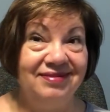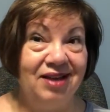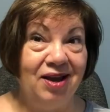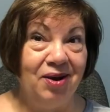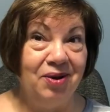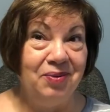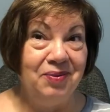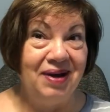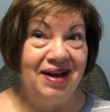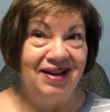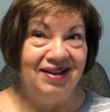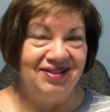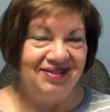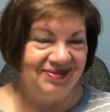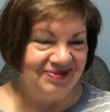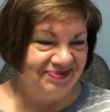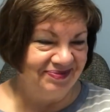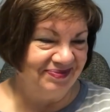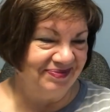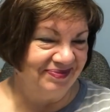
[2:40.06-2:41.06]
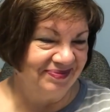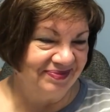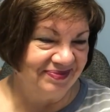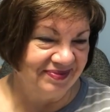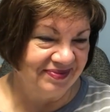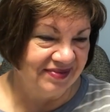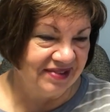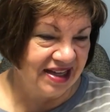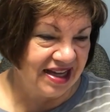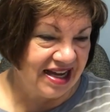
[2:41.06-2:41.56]
Oh well.
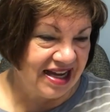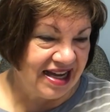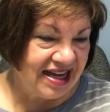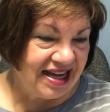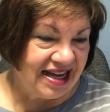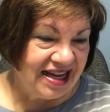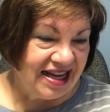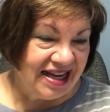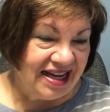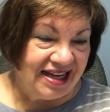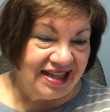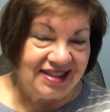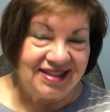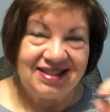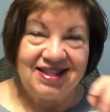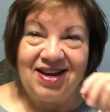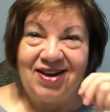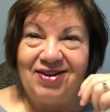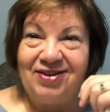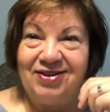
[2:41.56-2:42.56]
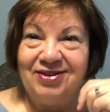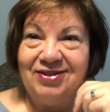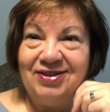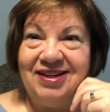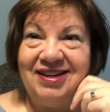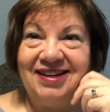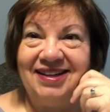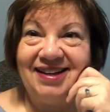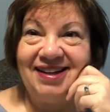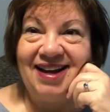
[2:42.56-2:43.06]
So
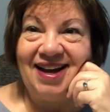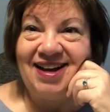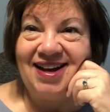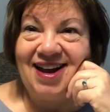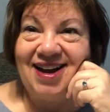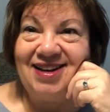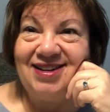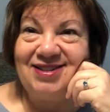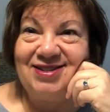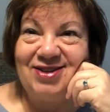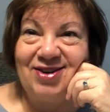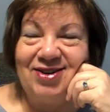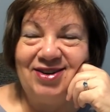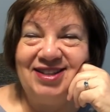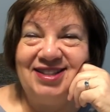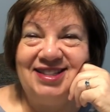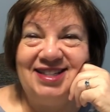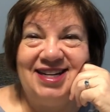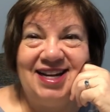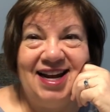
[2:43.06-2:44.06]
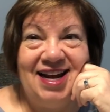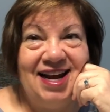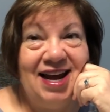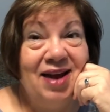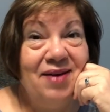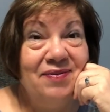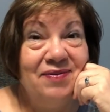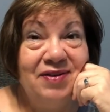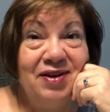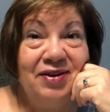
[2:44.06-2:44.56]
I got it started today.
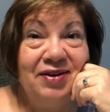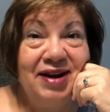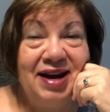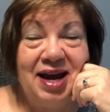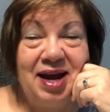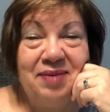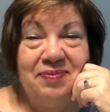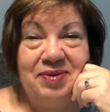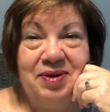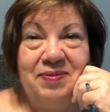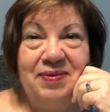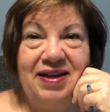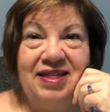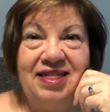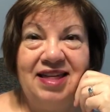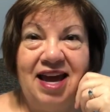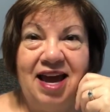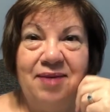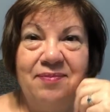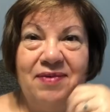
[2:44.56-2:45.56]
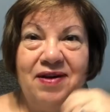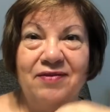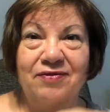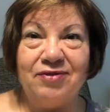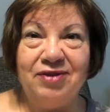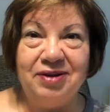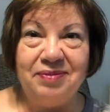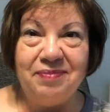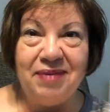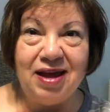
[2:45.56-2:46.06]
I'm very happy about that. My
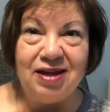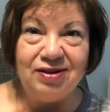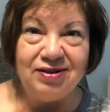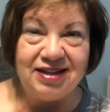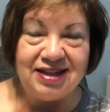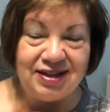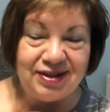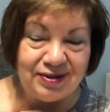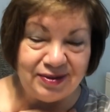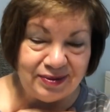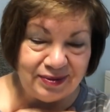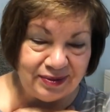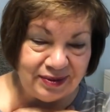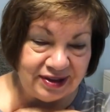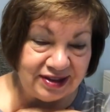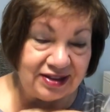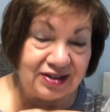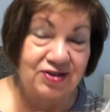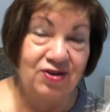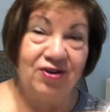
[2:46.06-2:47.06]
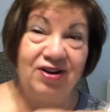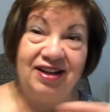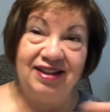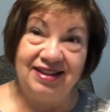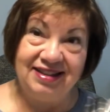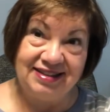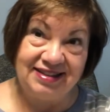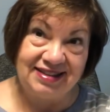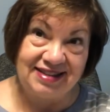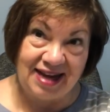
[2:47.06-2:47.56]
friend Melody, who is starting
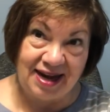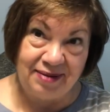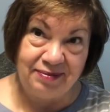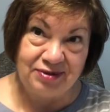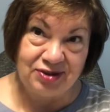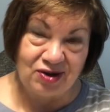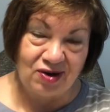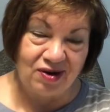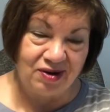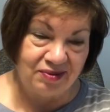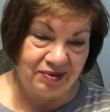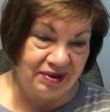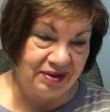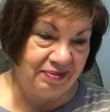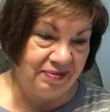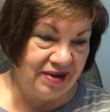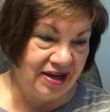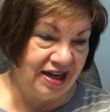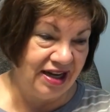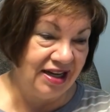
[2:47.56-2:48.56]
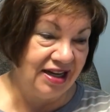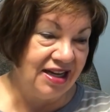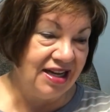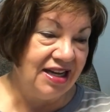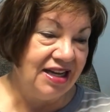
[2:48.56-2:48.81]
this same chart with me,